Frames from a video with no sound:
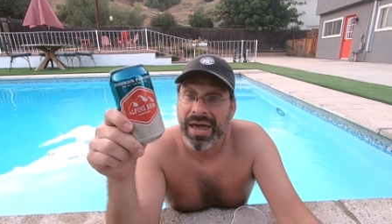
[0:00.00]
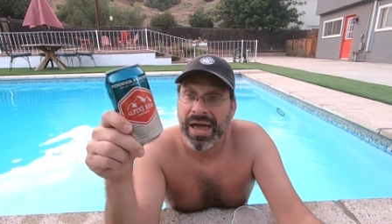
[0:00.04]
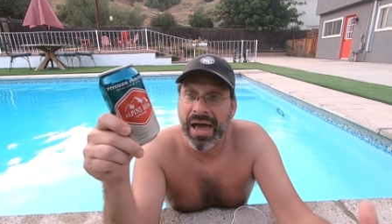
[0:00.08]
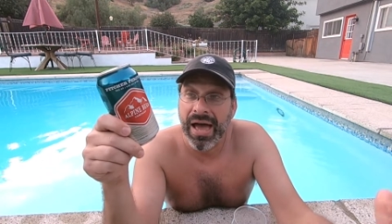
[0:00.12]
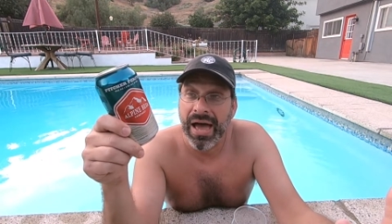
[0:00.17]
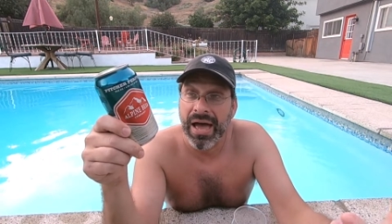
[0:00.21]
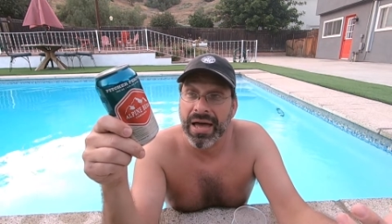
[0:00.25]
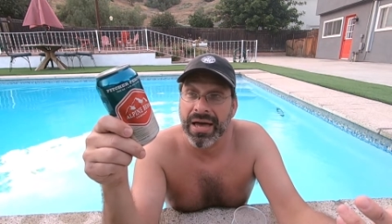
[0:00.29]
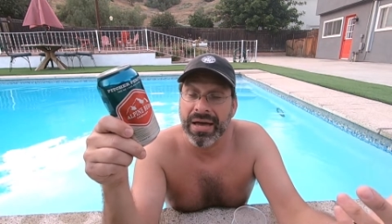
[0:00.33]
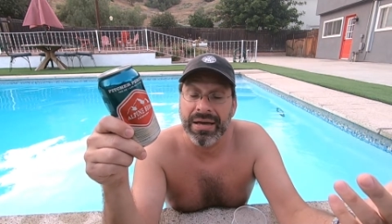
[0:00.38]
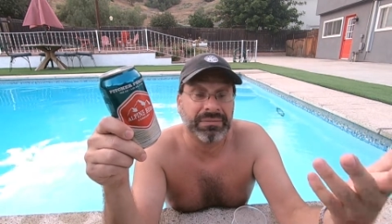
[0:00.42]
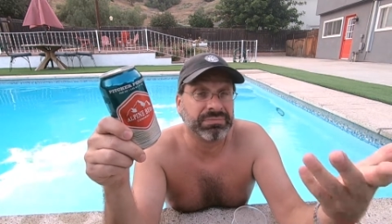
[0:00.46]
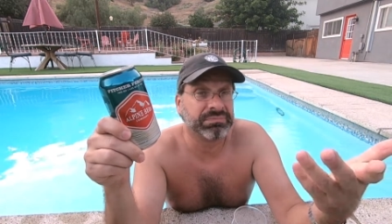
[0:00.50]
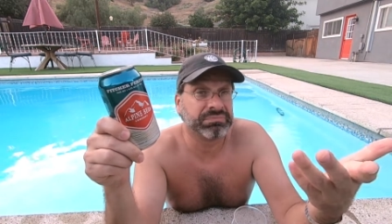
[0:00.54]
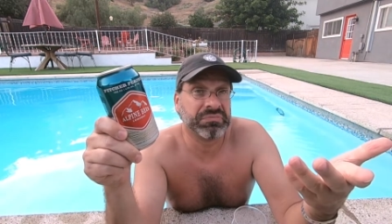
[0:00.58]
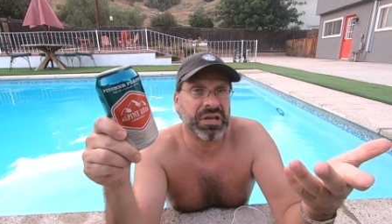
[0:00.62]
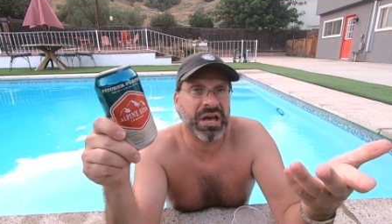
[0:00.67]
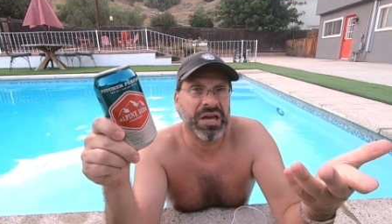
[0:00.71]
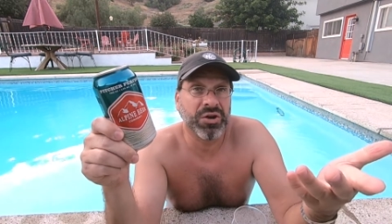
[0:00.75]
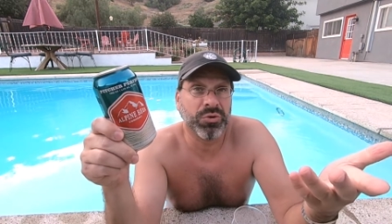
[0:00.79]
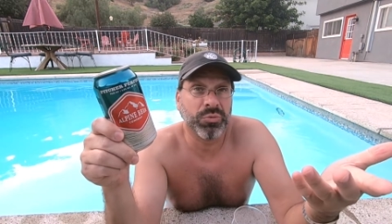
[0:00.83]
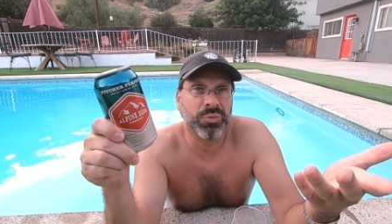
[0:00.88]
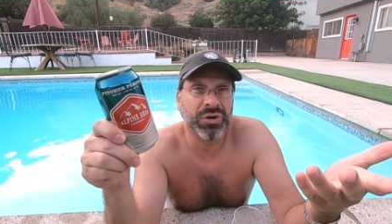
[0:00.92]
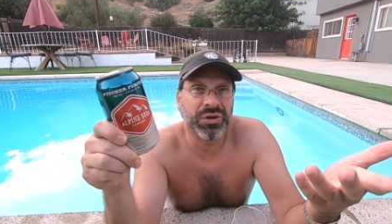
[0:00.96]
Uh,
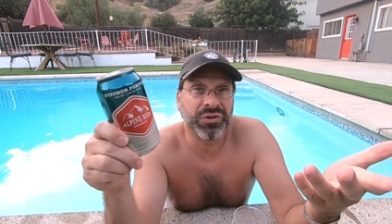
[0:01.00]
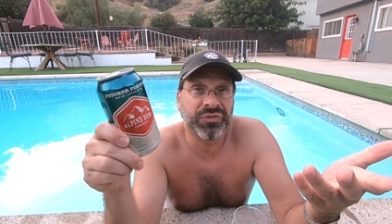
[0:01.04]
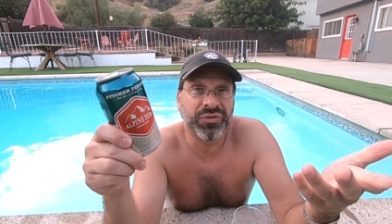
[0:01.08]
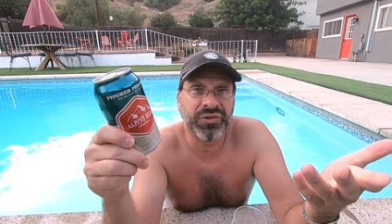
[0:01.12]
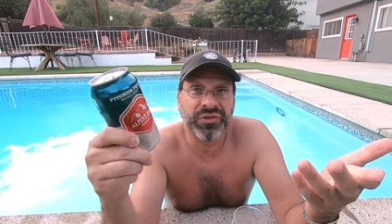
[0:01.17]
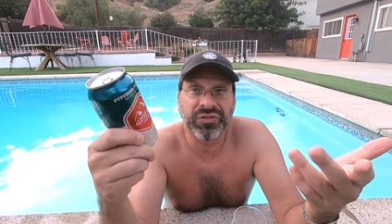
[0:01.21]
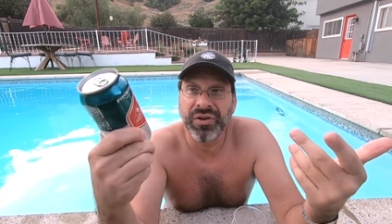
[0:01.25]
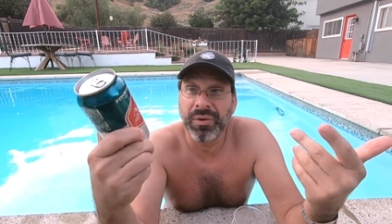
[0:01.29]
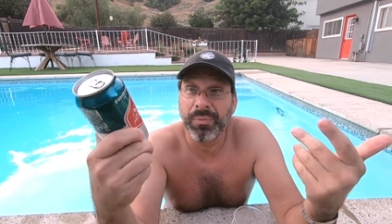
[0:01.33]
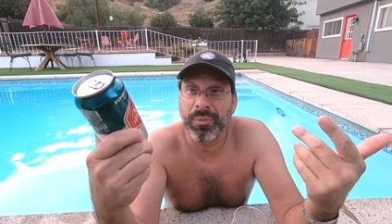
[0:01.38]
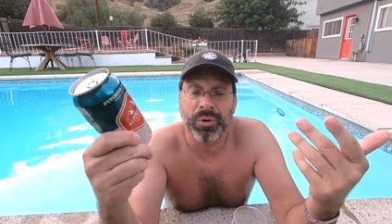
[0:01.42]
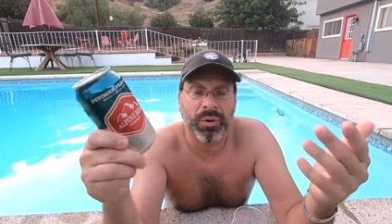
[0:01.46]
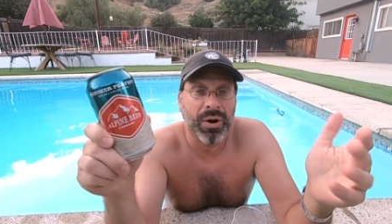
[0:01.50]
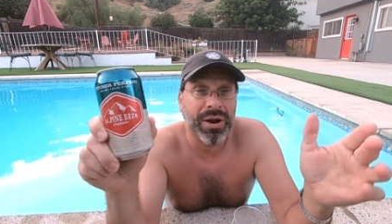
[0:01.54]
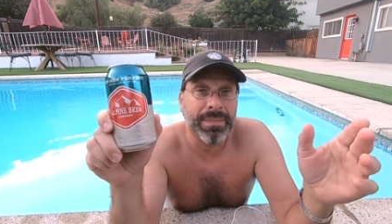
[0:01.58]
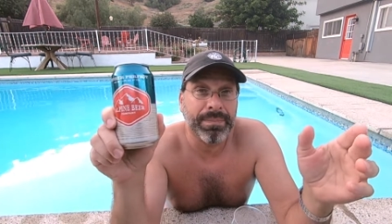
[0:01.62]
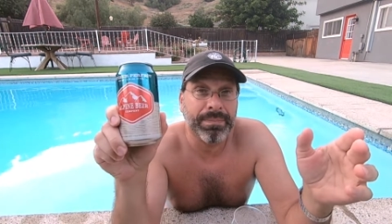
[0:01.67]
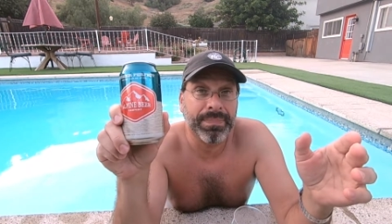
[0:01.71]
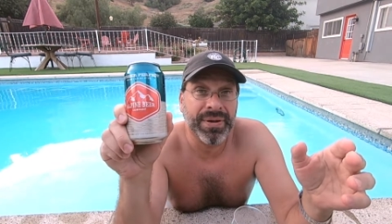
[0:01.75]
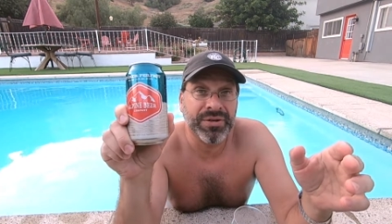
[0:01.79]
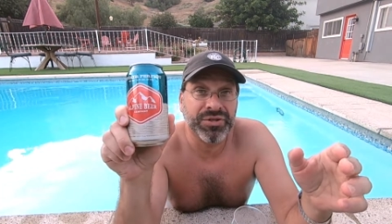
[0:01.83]
kind of works for summer, right?